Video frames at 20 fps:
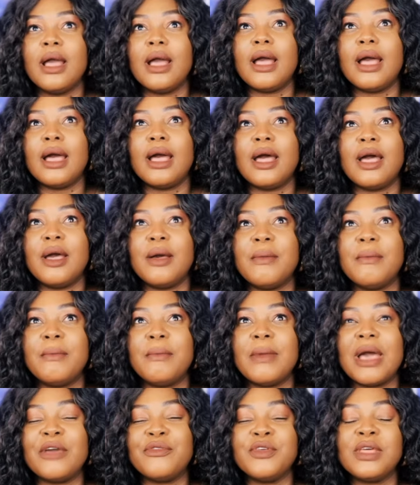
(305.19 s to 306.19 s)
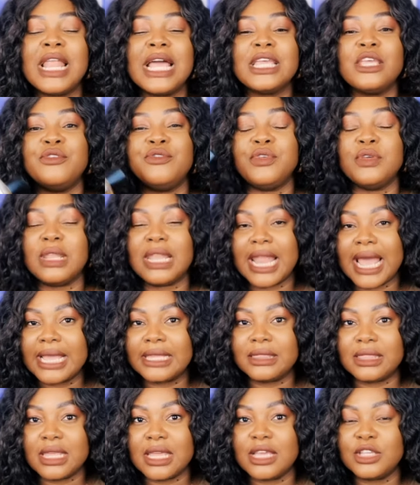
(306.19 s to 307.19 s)
I feel like if you
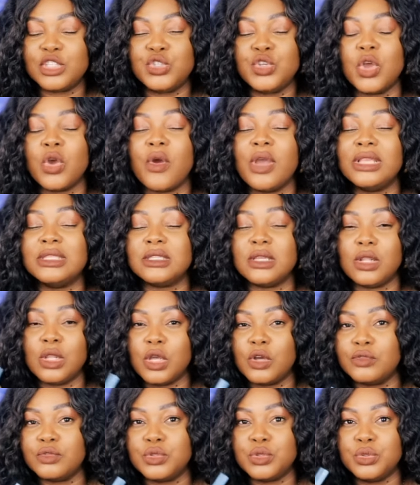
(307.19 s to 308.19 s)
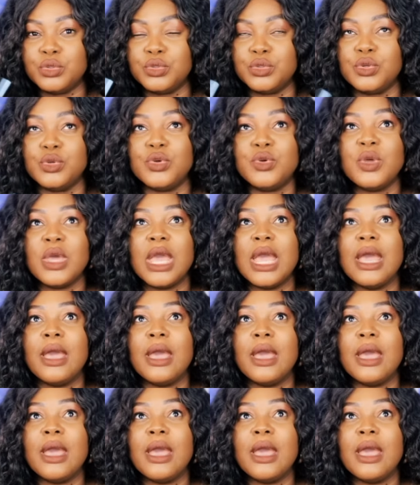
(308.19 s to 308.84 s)
like this, you're going to love Zuzu.